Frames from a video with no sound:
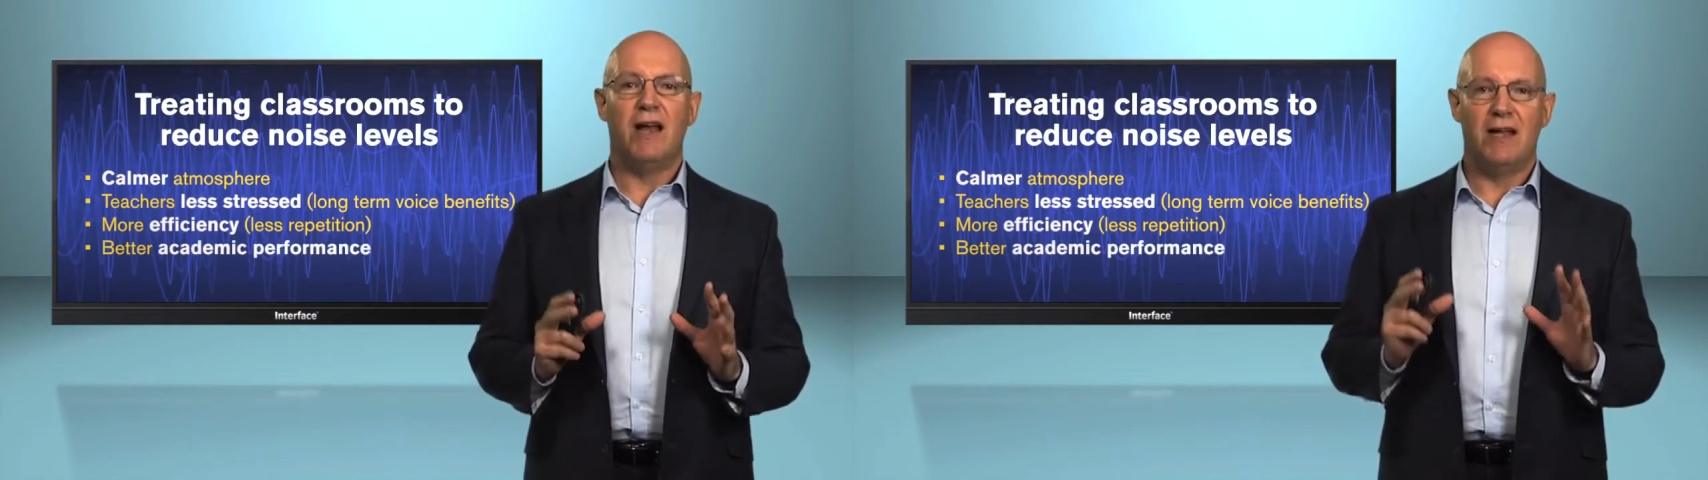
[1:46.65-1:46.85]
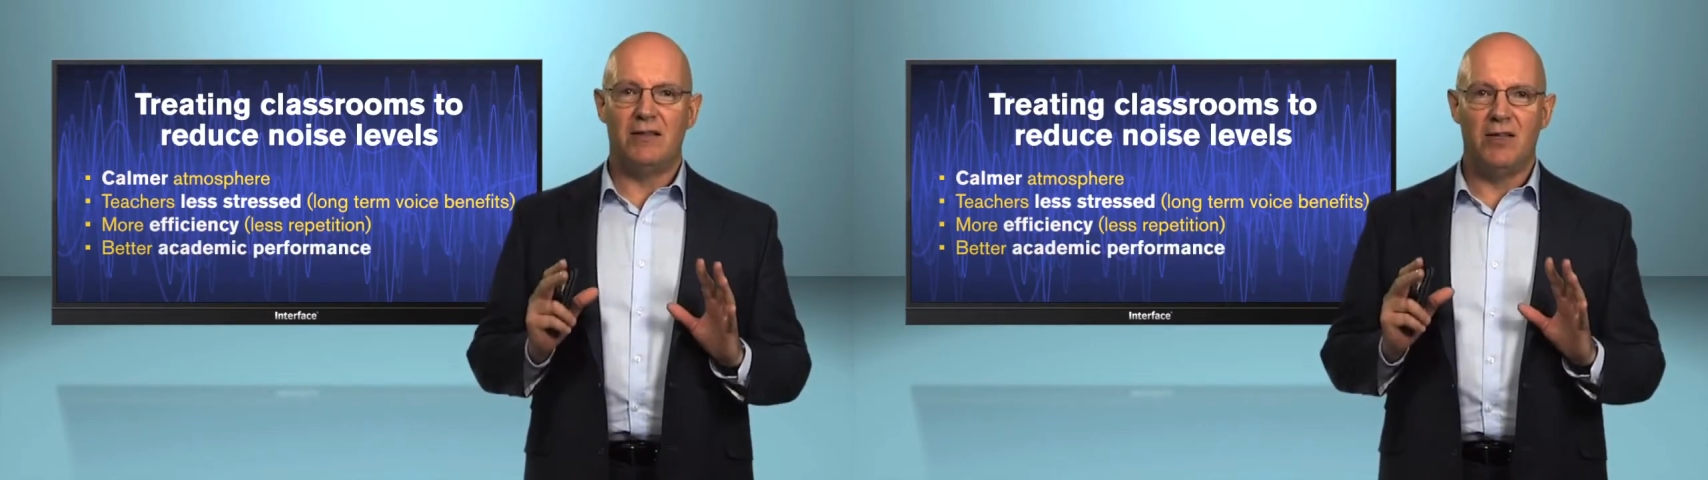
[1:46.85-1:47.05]

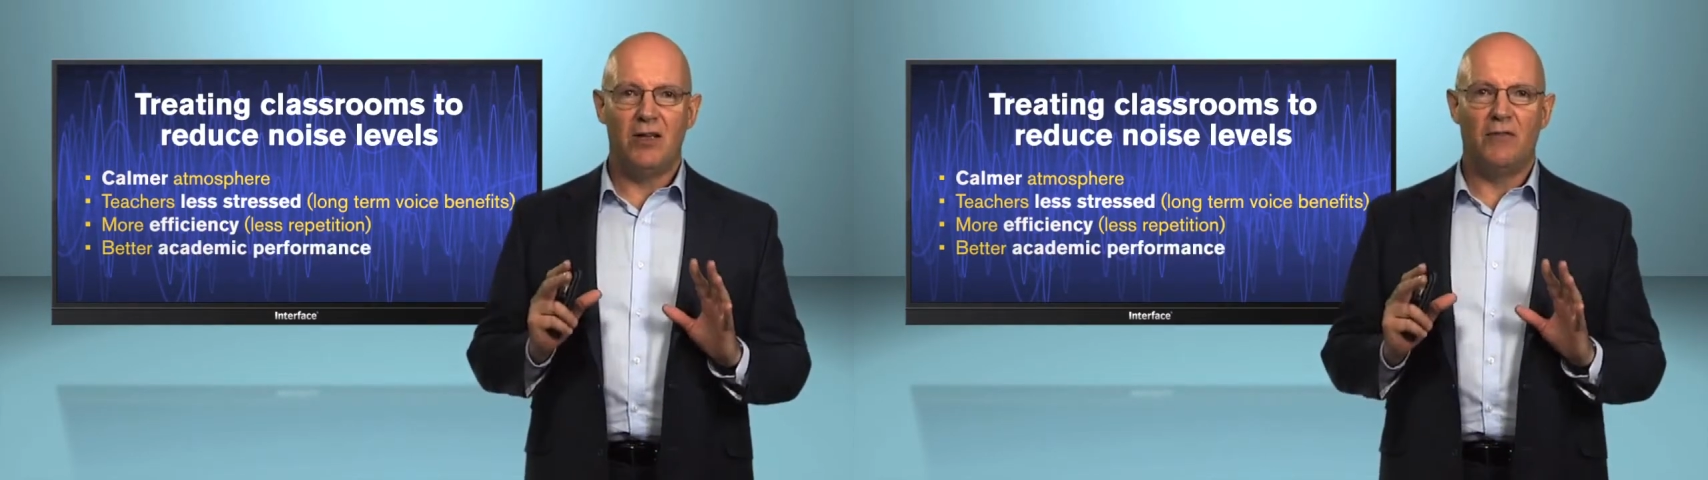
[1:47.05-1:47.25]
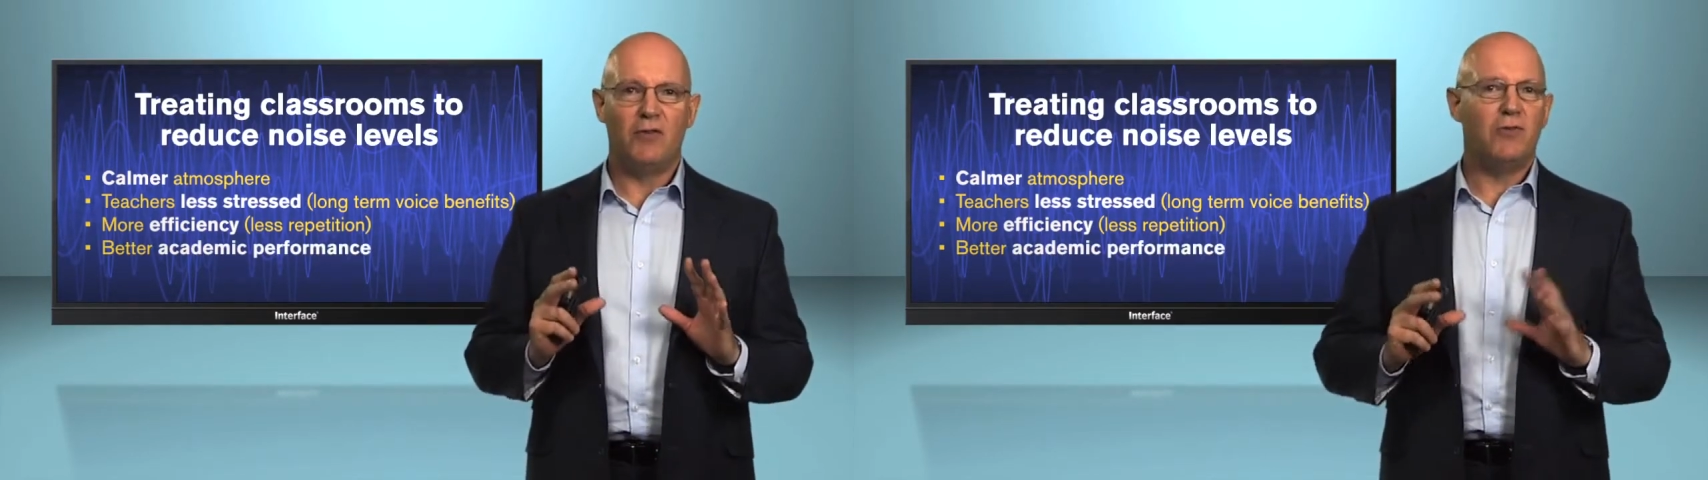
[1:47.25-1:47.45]
And
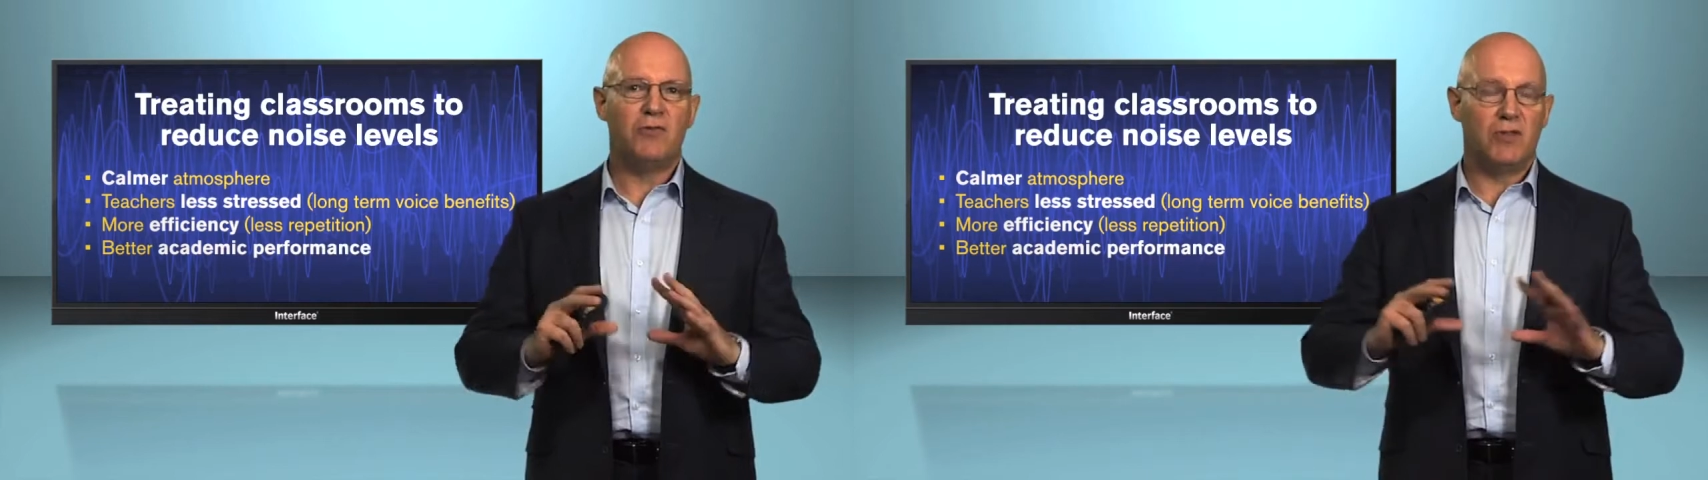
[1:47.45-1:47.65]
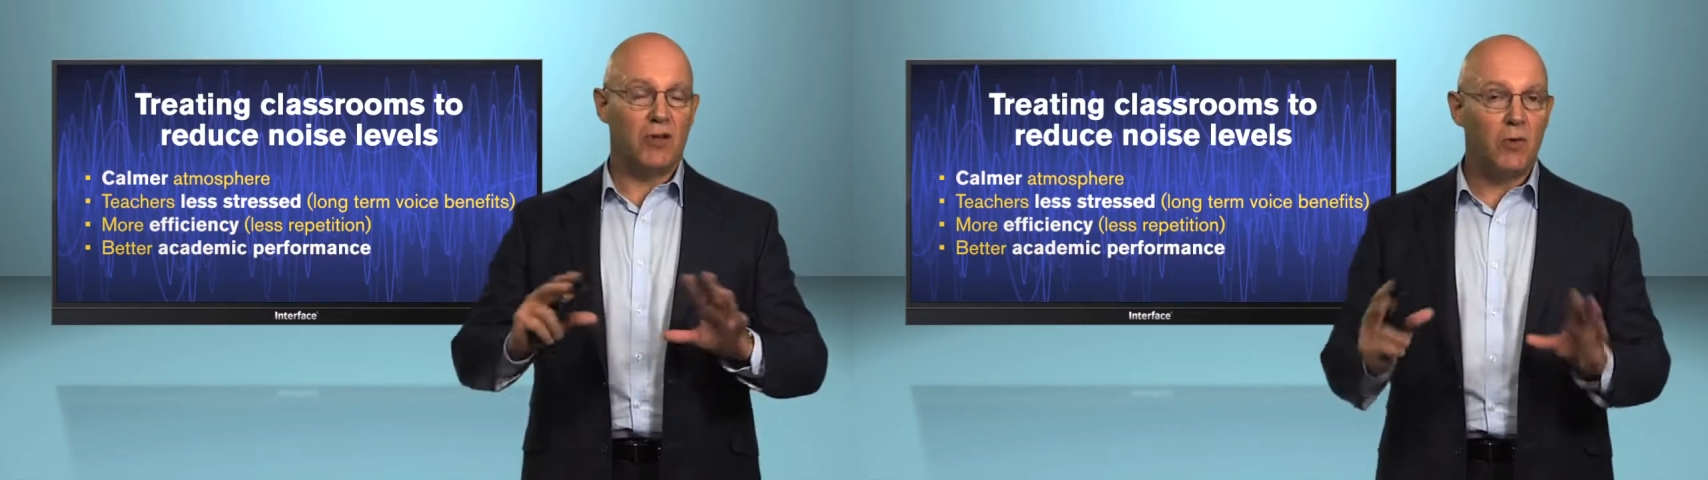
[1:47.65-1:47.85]
of course, the